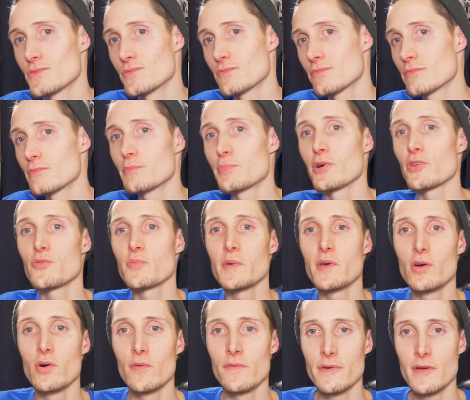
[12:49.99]
It puts
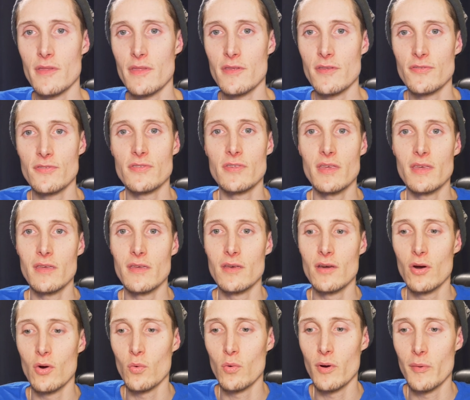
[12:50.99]
me over to this
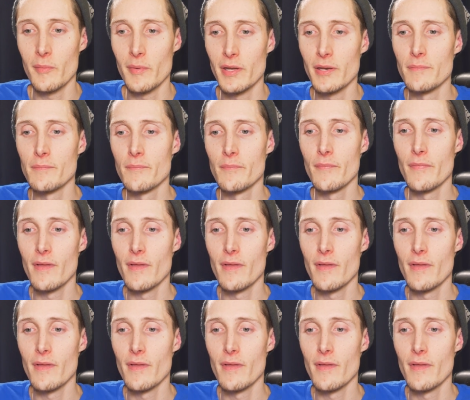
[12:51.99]
c.e.o. woman,